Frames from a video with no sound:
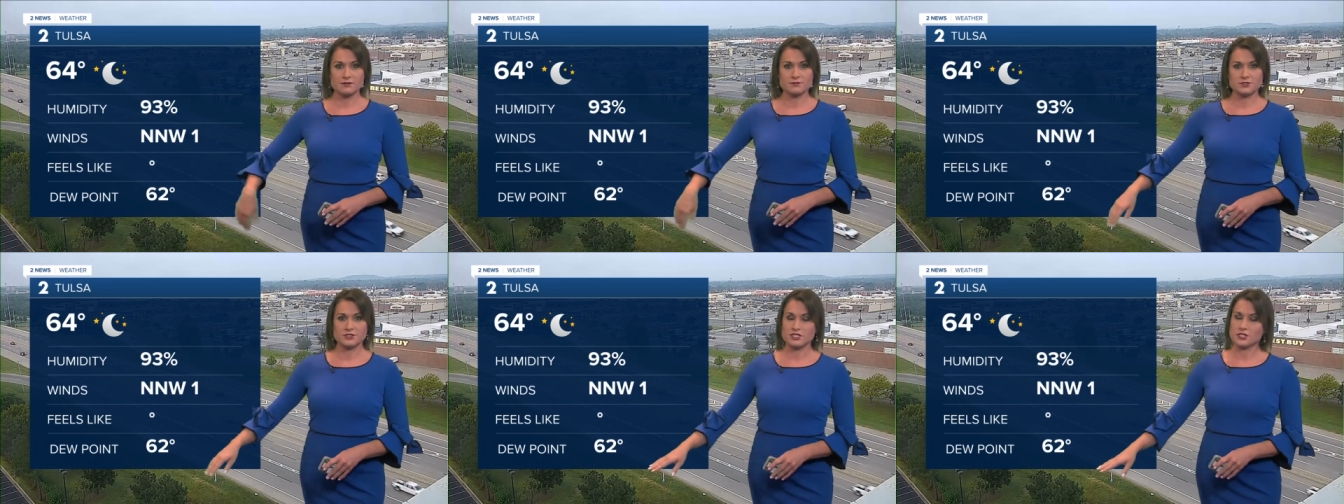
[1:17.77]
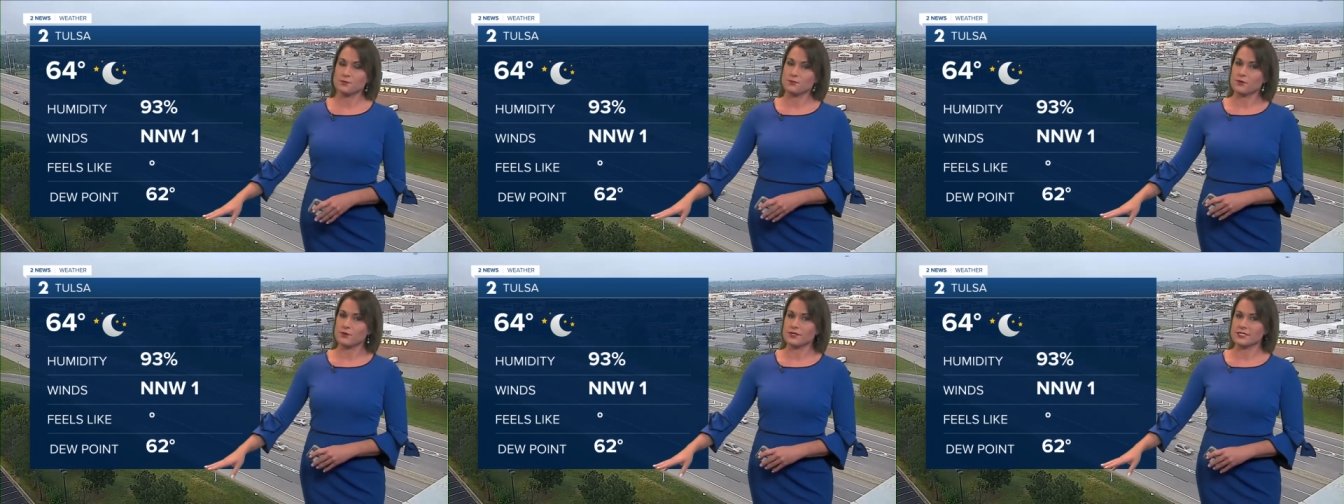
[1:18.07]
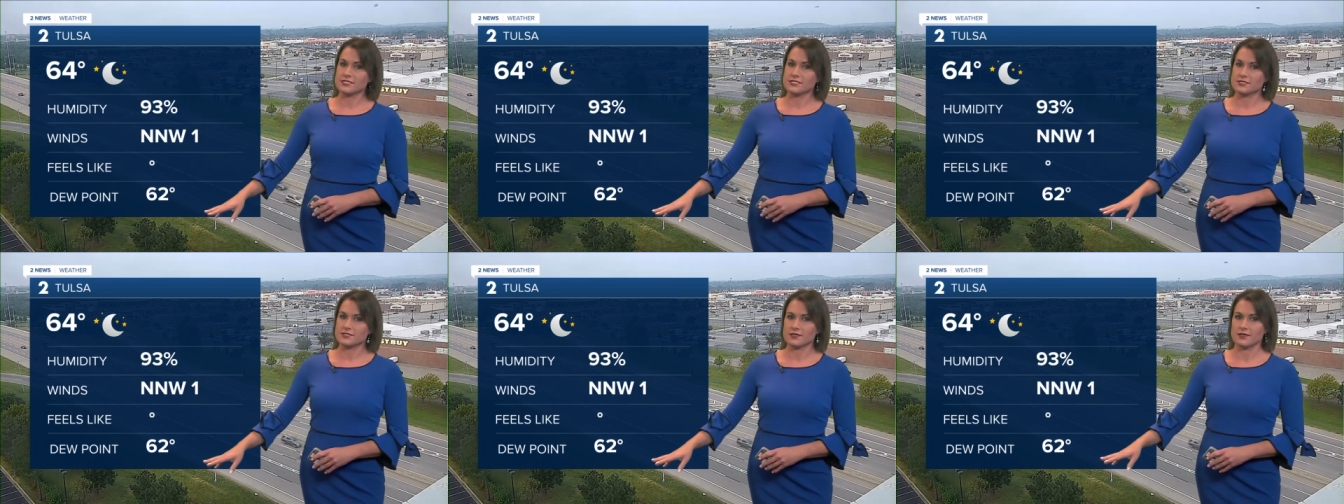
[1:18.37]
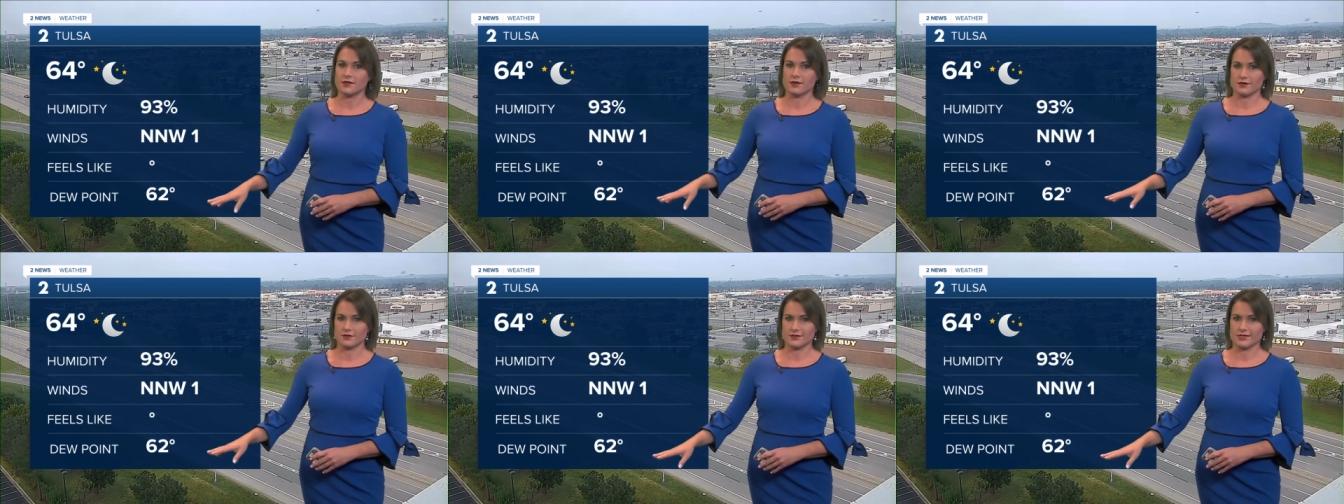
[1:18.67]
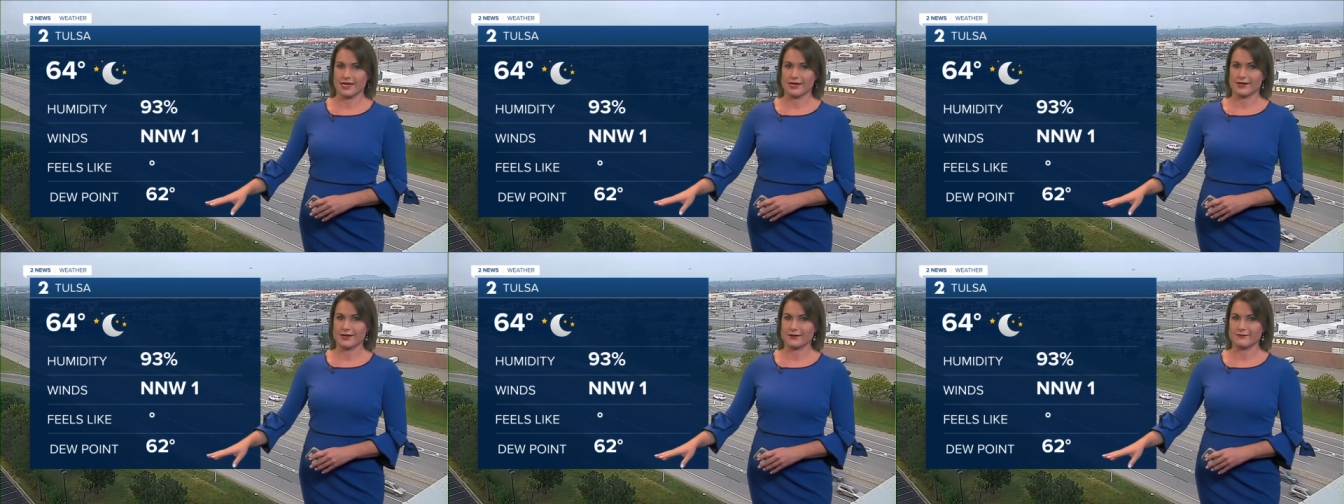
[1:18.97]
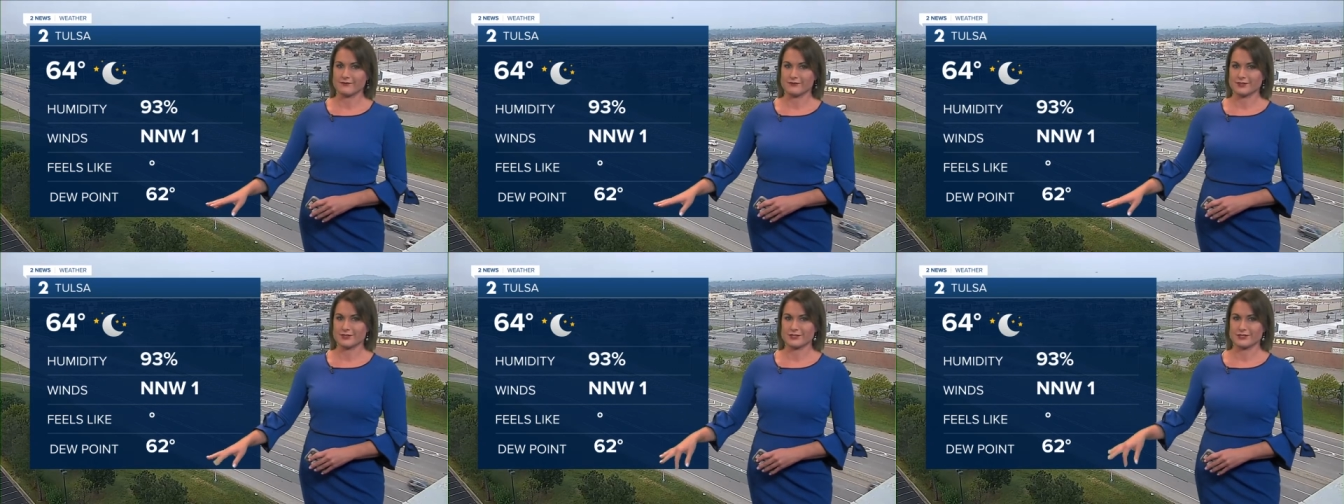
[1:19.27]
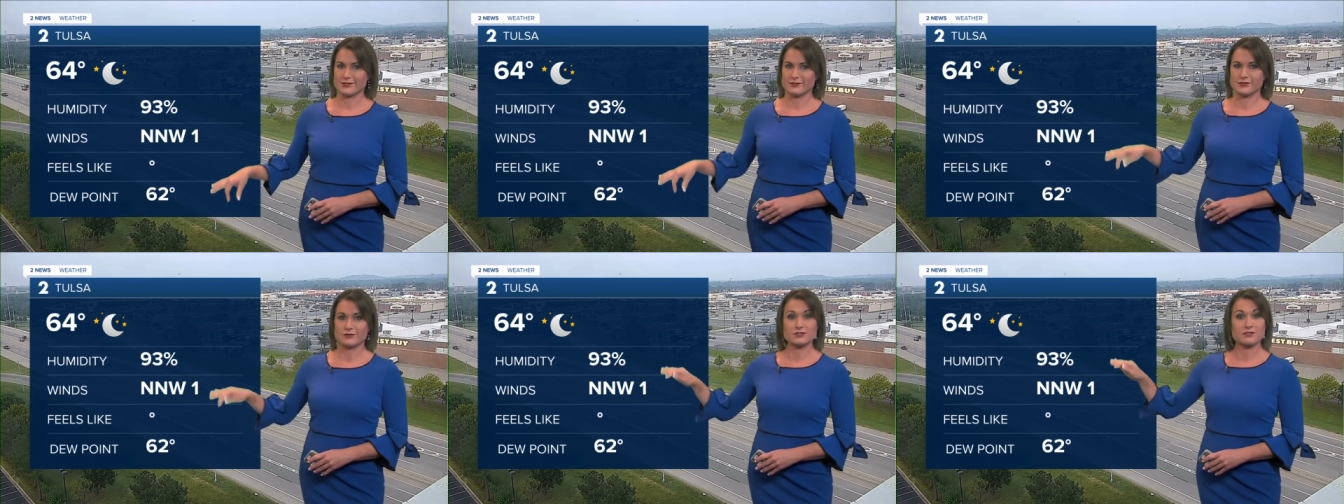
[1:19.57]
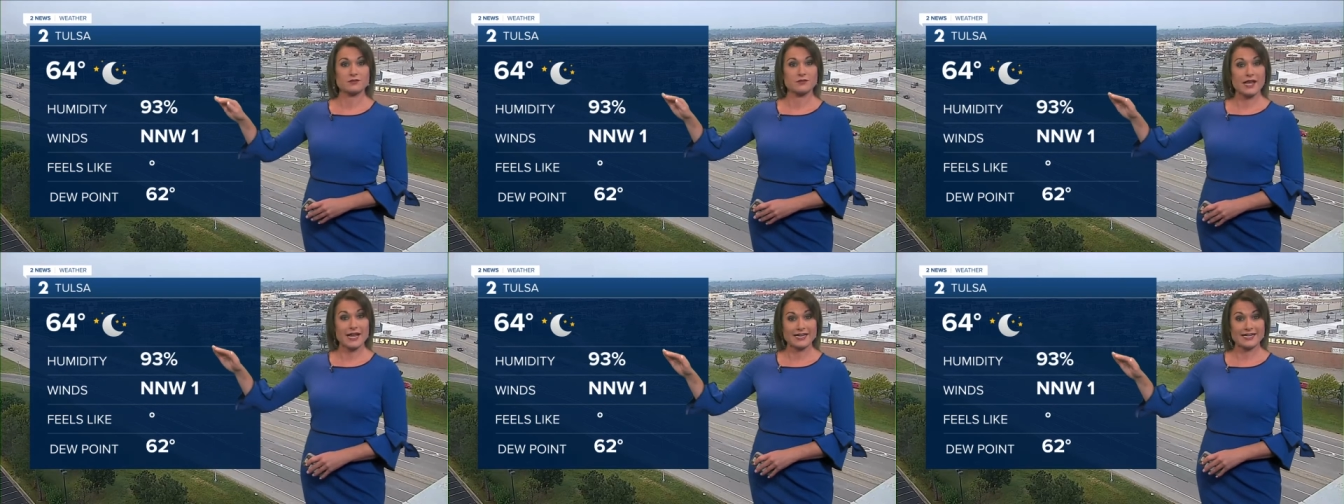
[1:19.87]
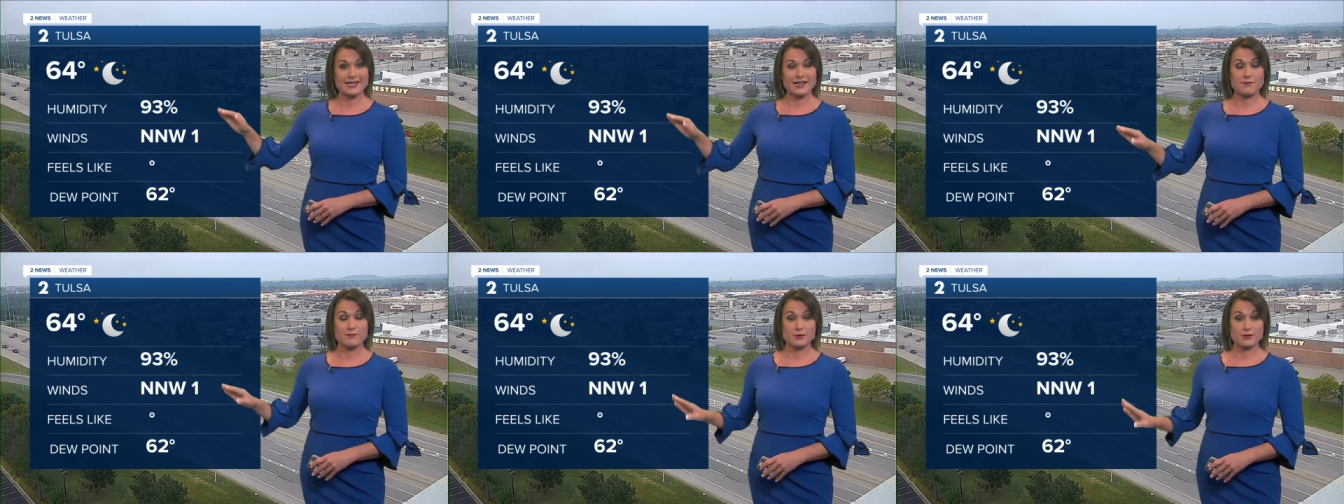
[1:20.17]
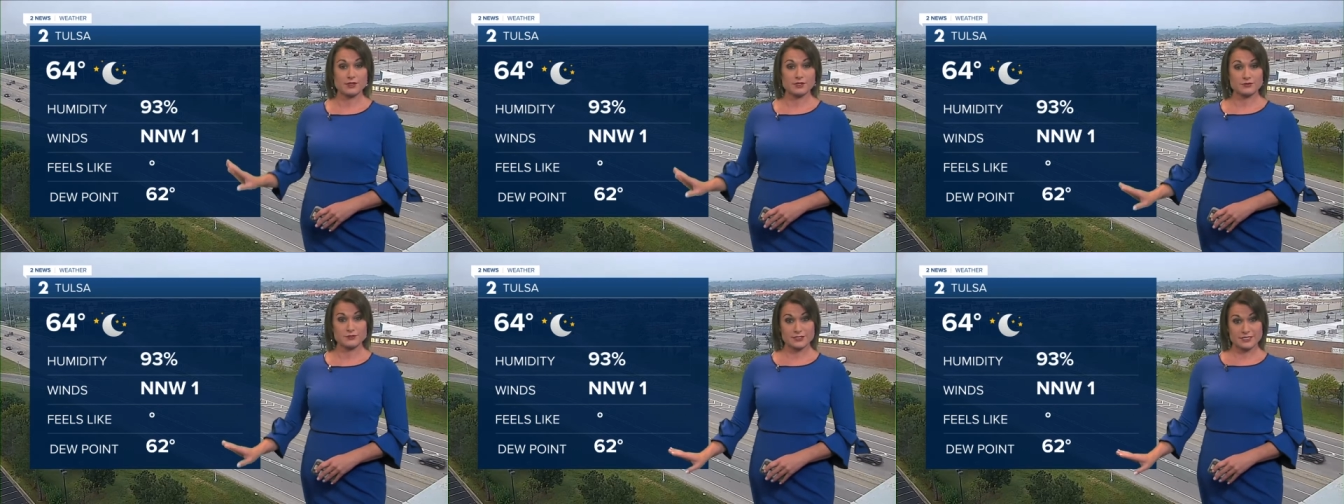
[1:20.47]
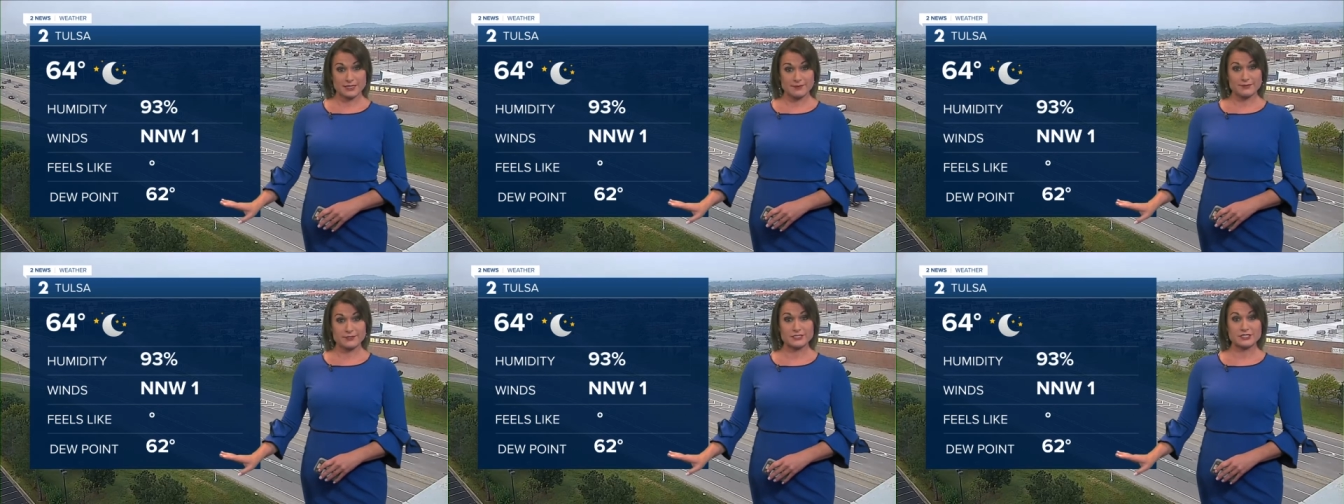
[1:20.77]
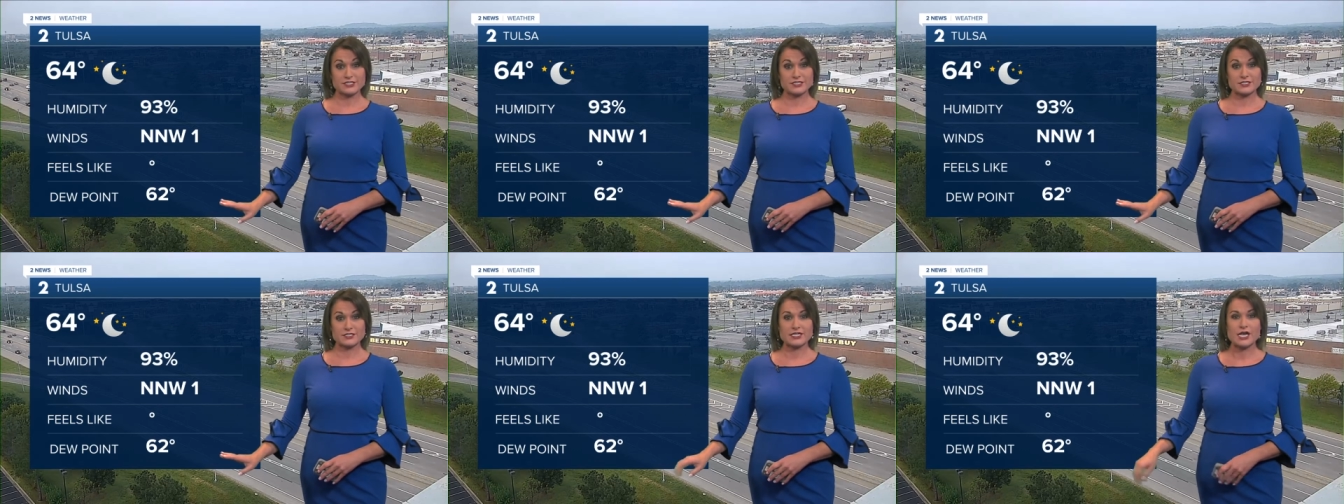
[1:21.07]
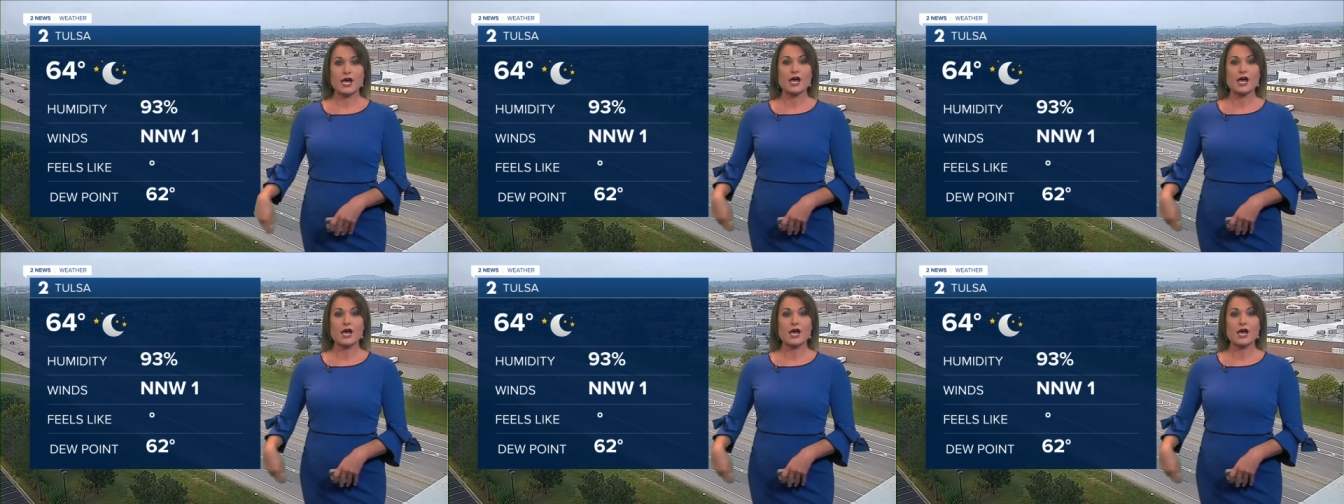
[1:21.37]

Dew points are in that comfort zone. Those are lining up with those temperatures.